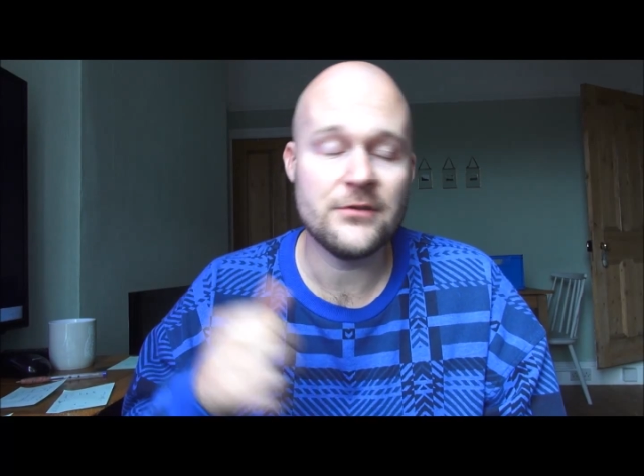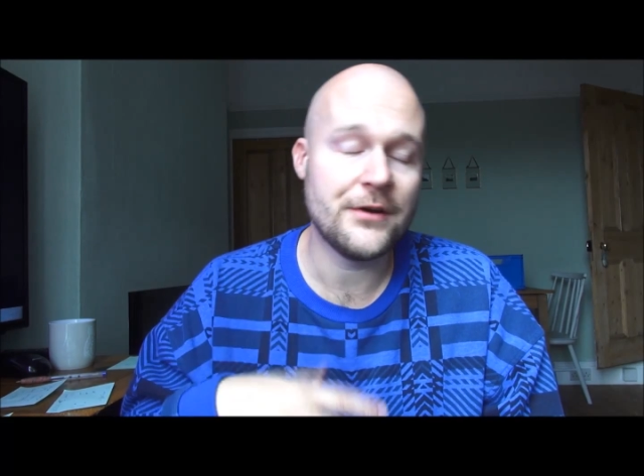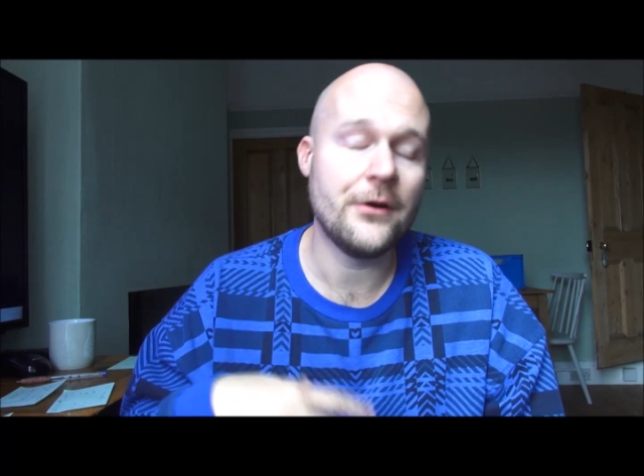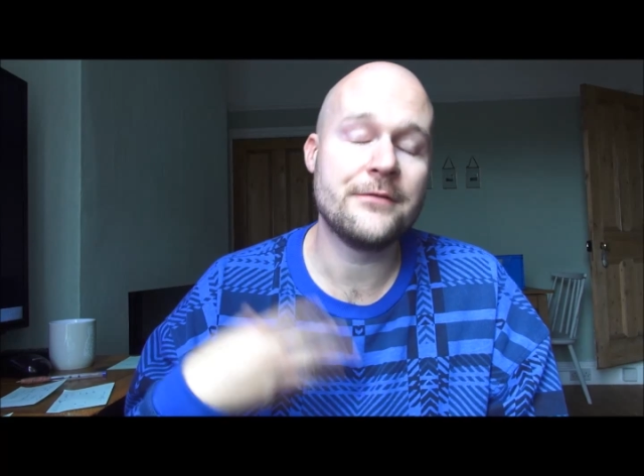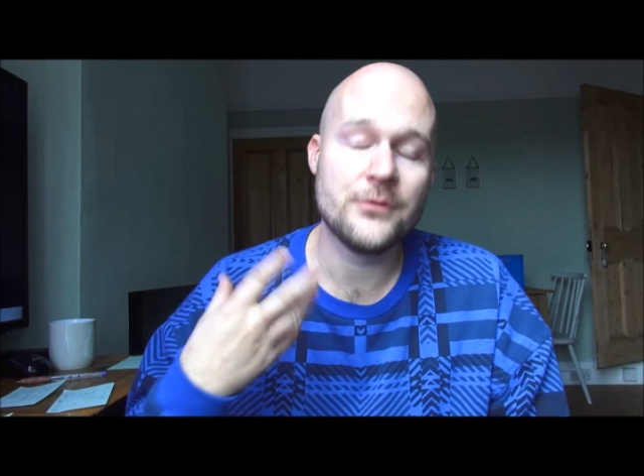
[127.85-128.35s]

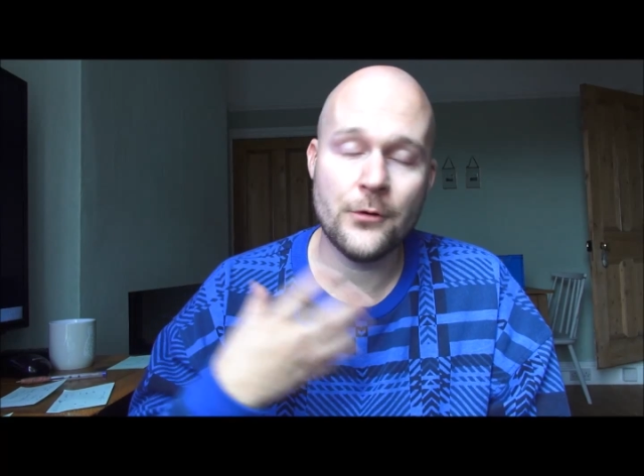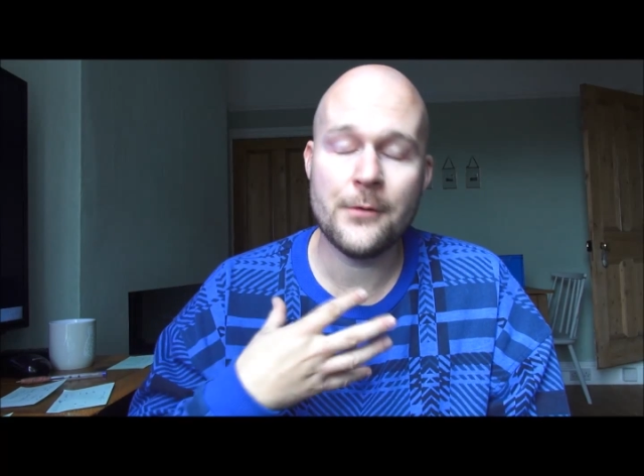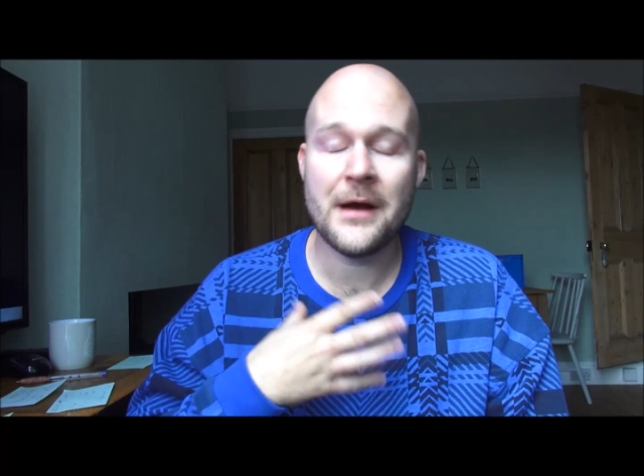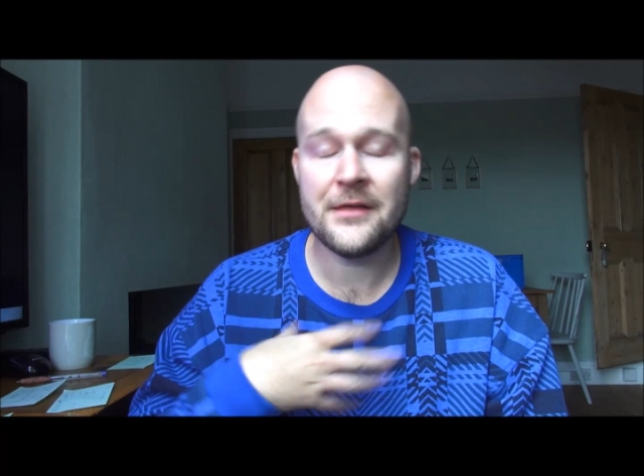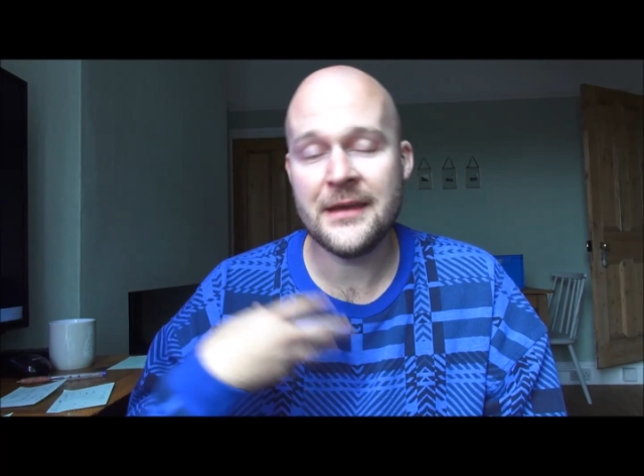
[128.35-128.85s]
like I've thought
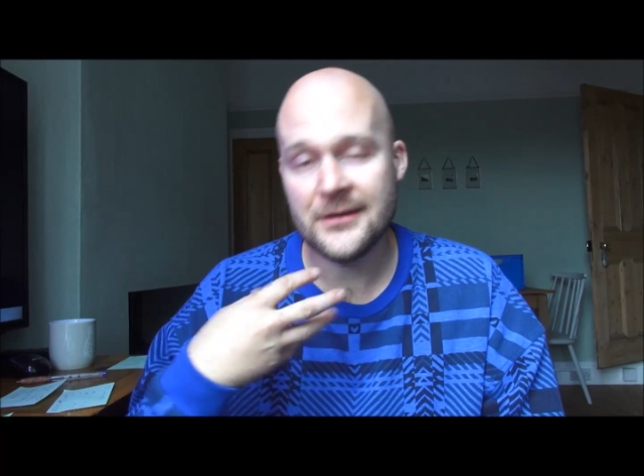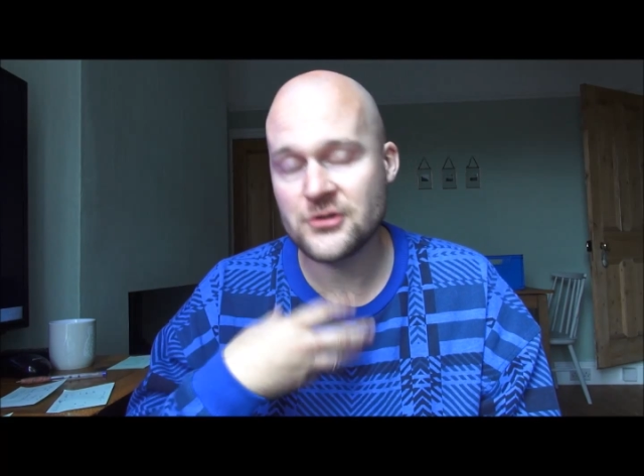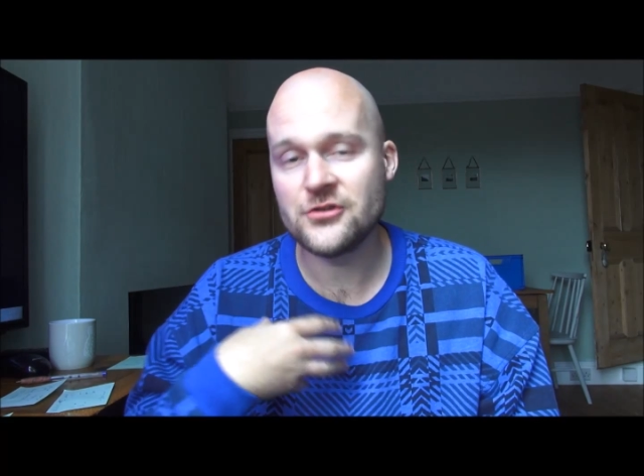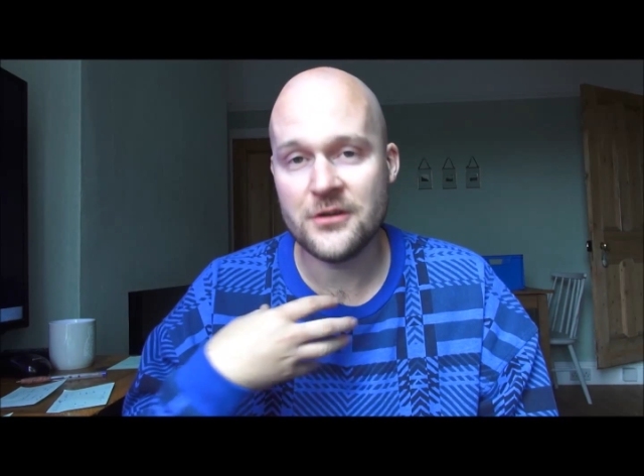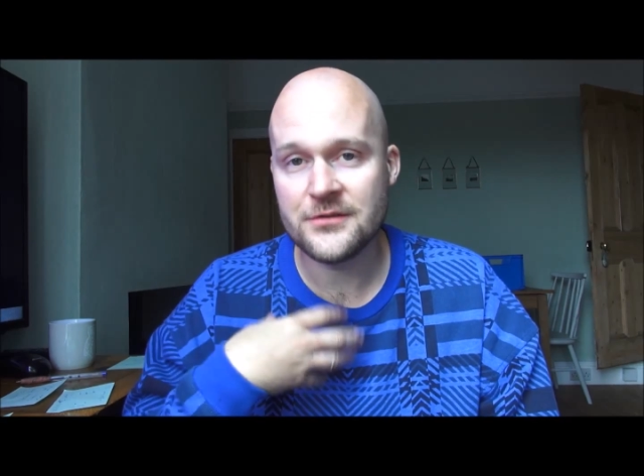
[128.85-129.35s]
about the inner
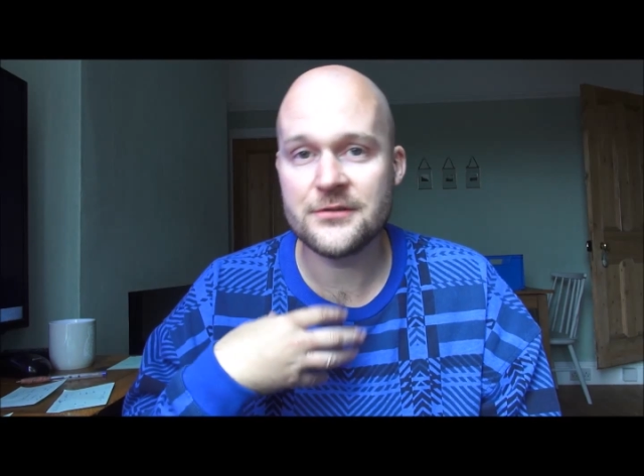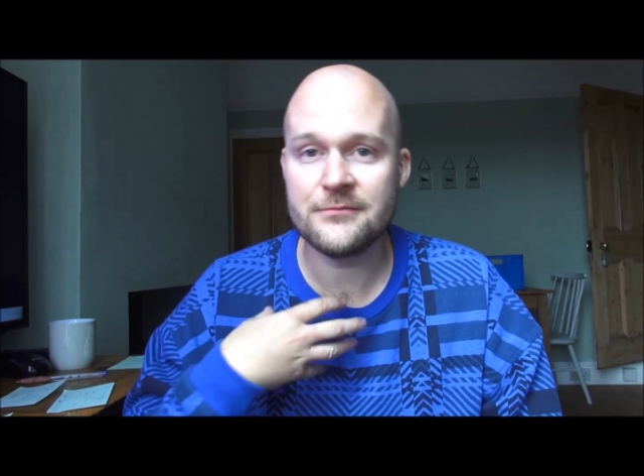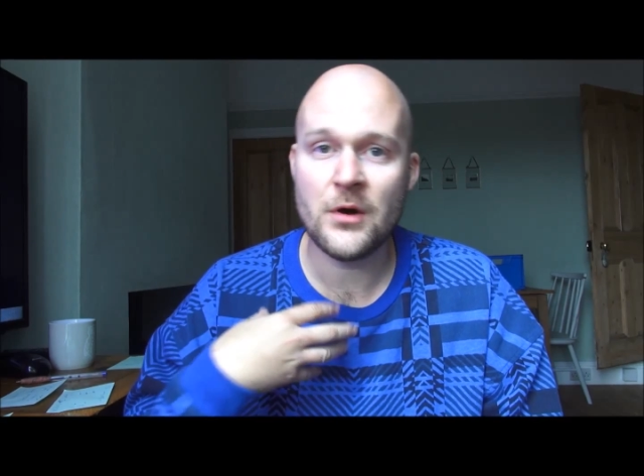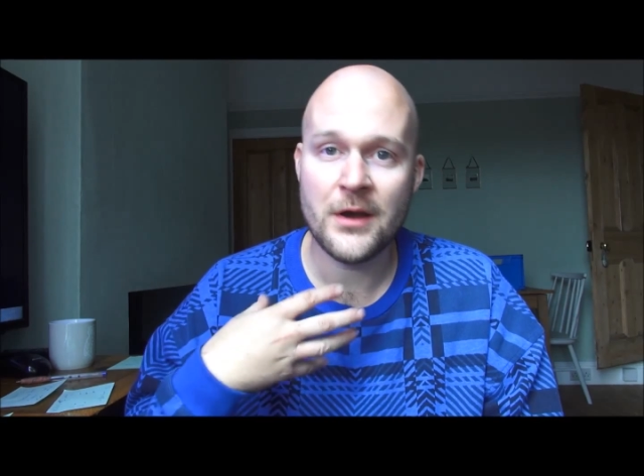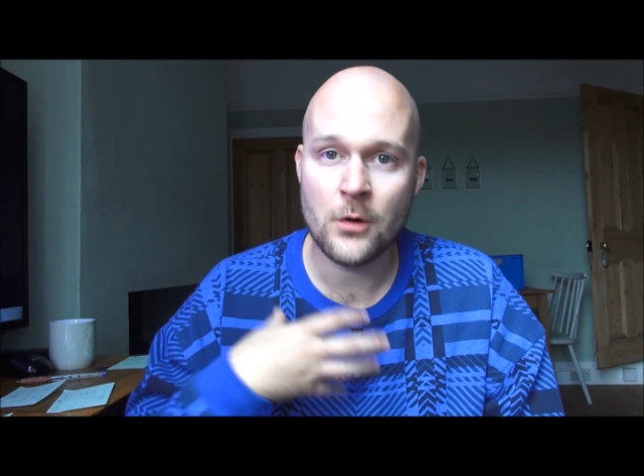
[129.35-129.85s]
truths of
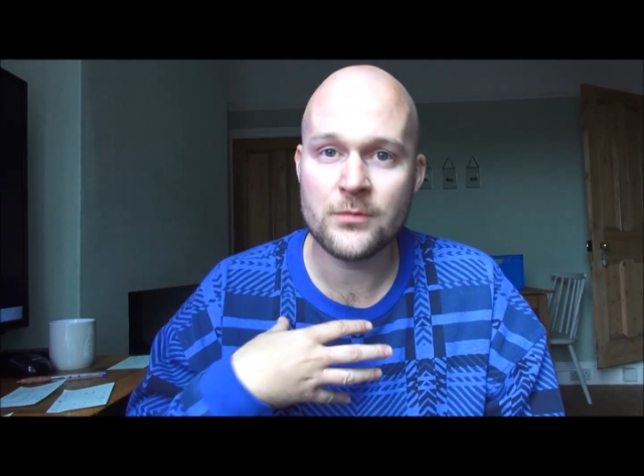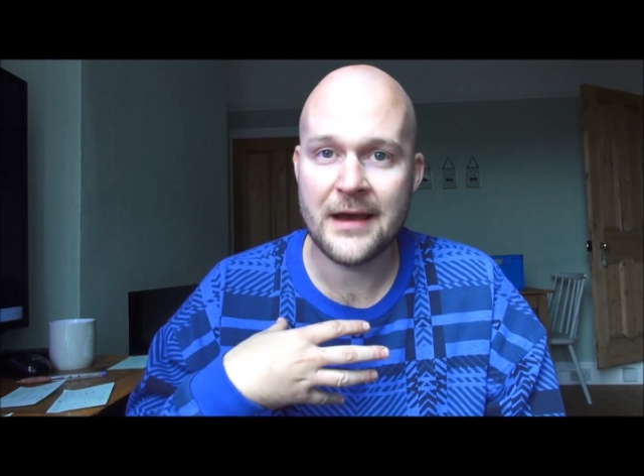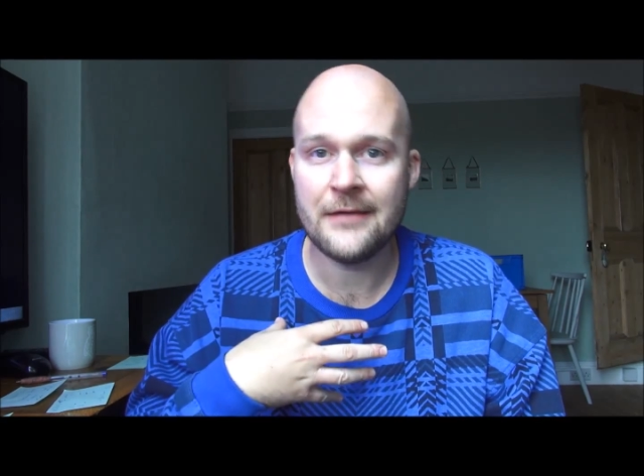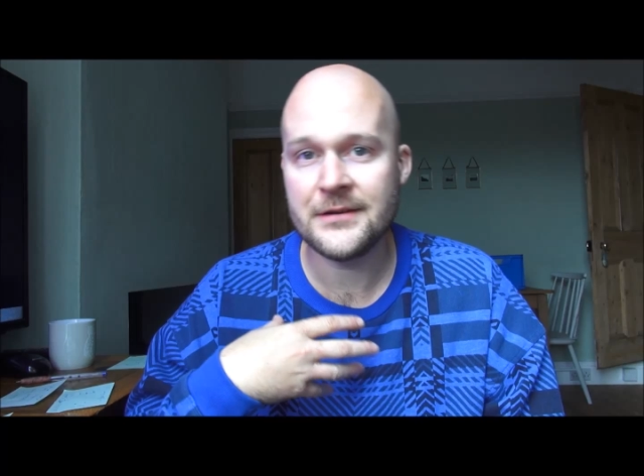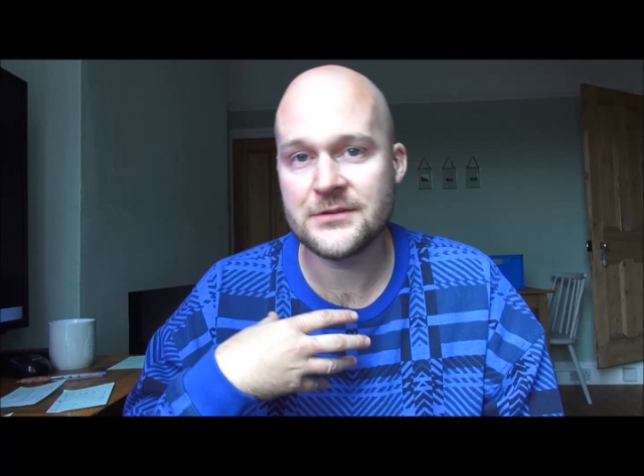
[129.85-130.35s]
my old
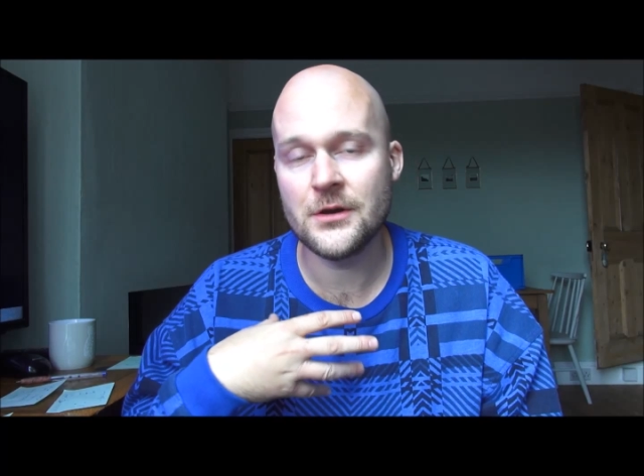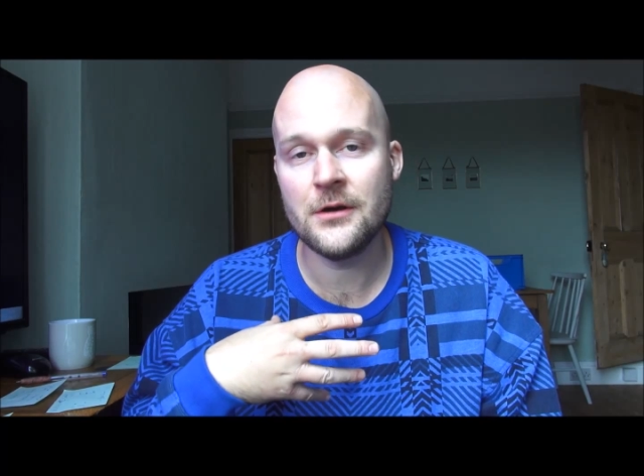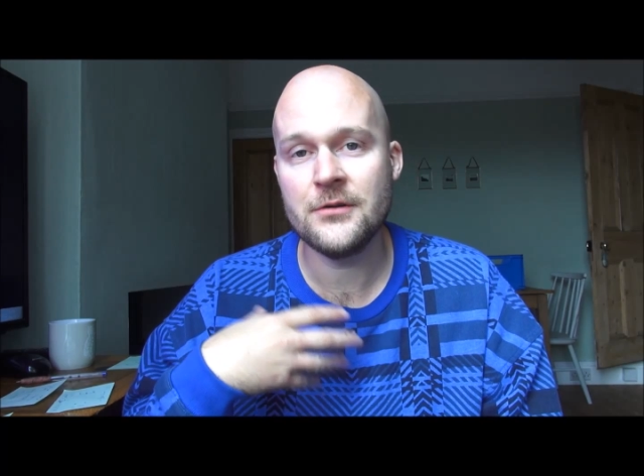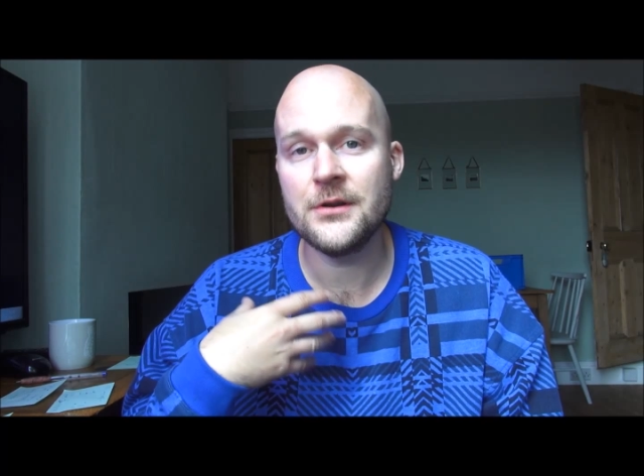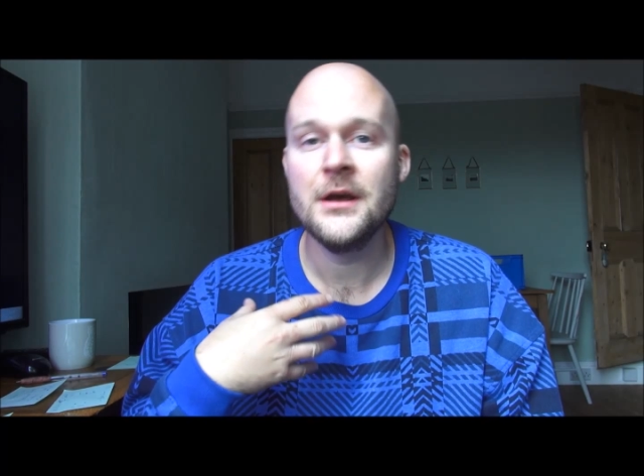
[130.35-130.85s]

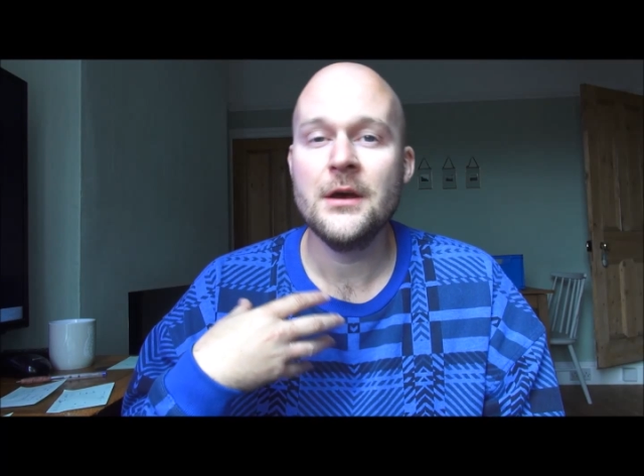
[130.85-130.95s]
character and